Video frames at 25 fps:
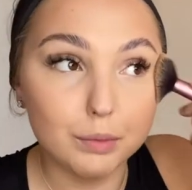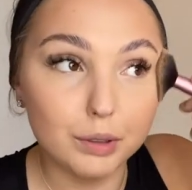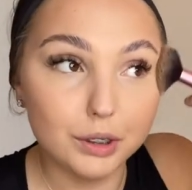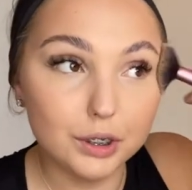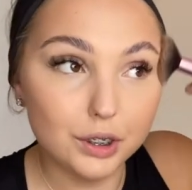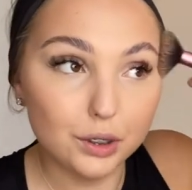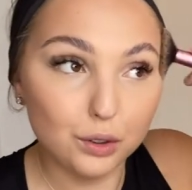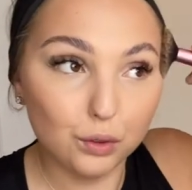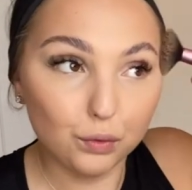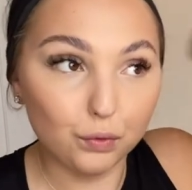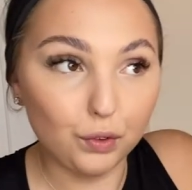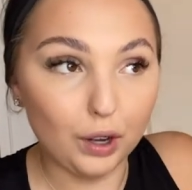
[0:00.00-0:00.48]

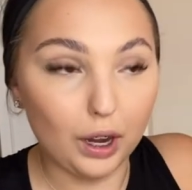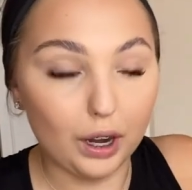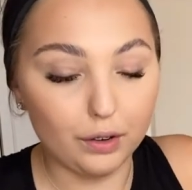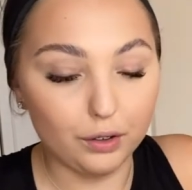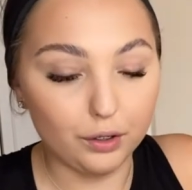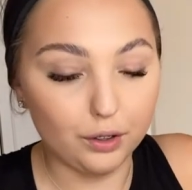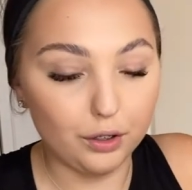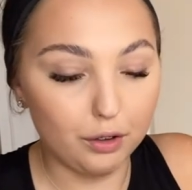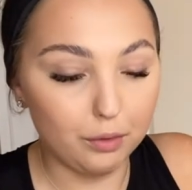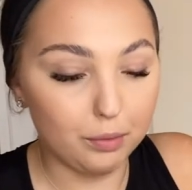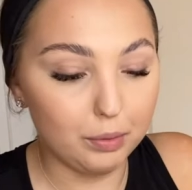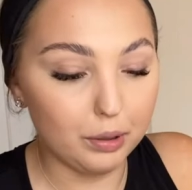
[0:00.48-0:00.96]
which is fair
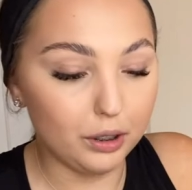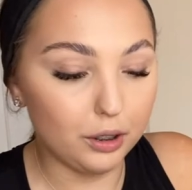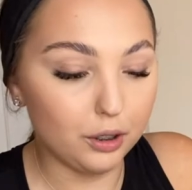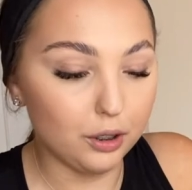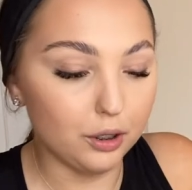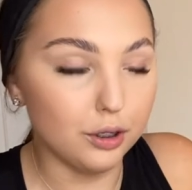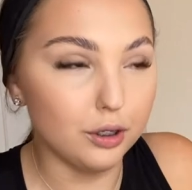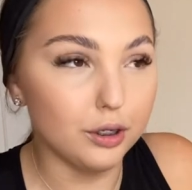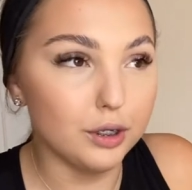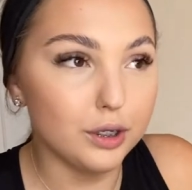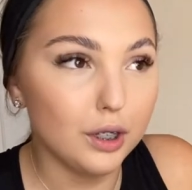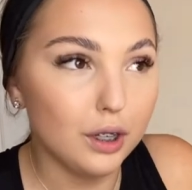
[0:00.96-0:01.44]
enough,
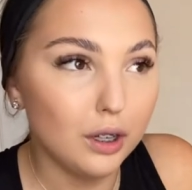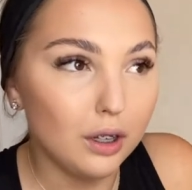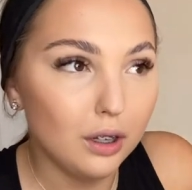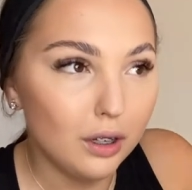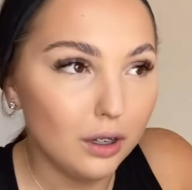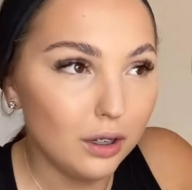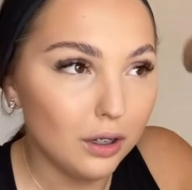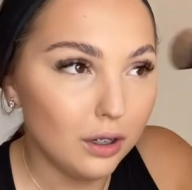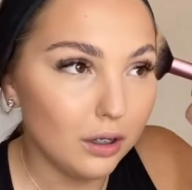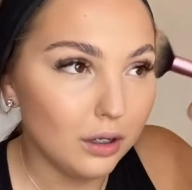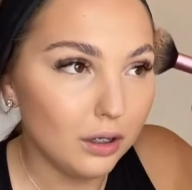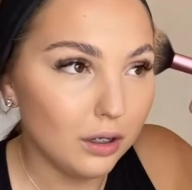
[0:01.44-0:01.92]
because
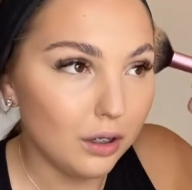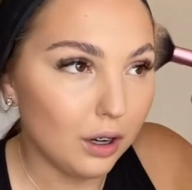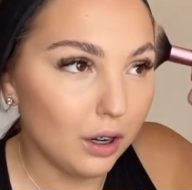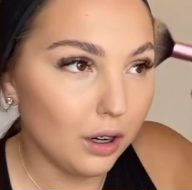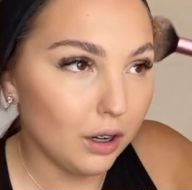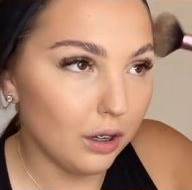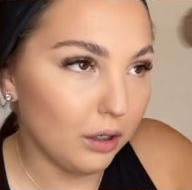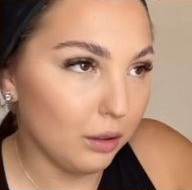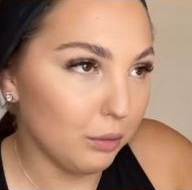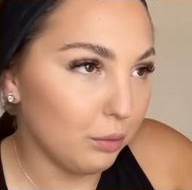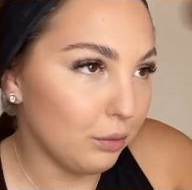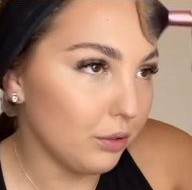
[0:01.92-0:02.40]

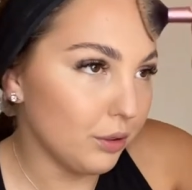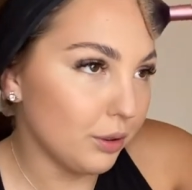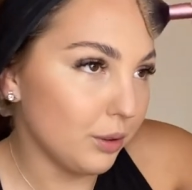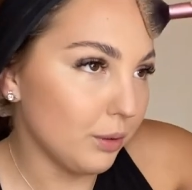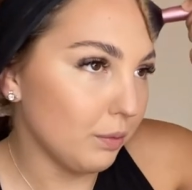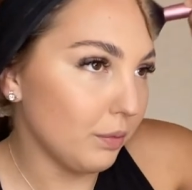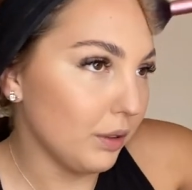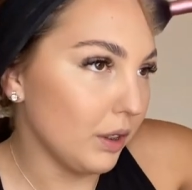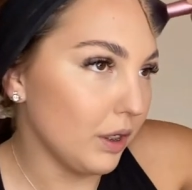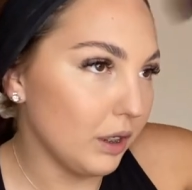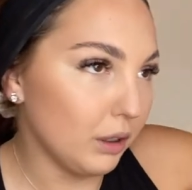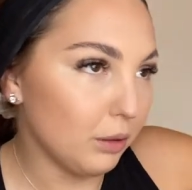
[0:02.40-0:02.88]
I
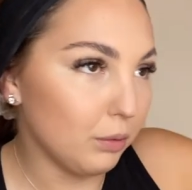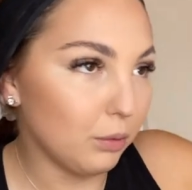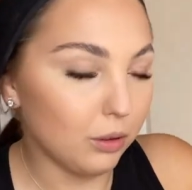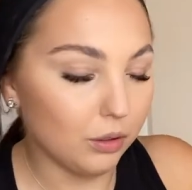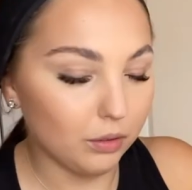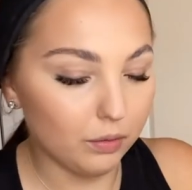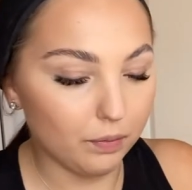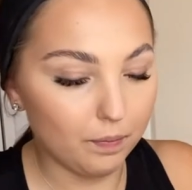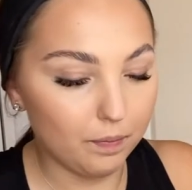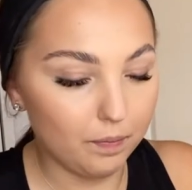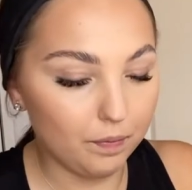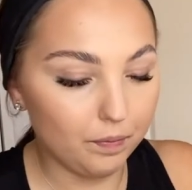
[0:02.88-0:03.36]
wouldn't really
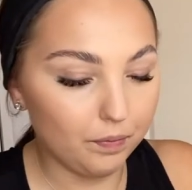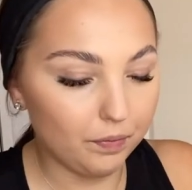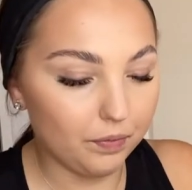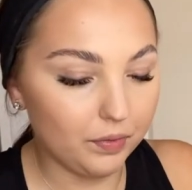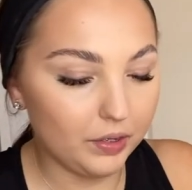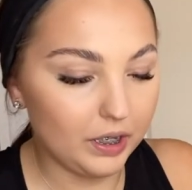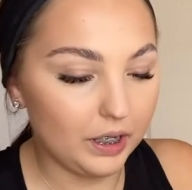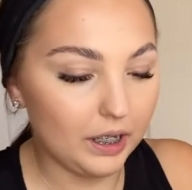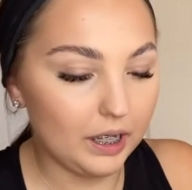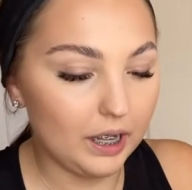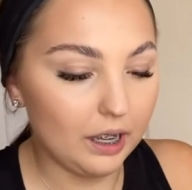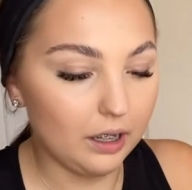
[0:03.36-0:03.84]

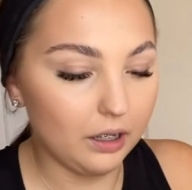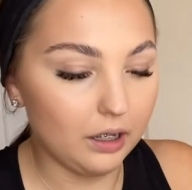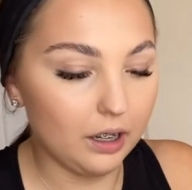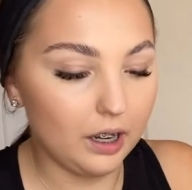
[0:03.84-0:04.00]
want the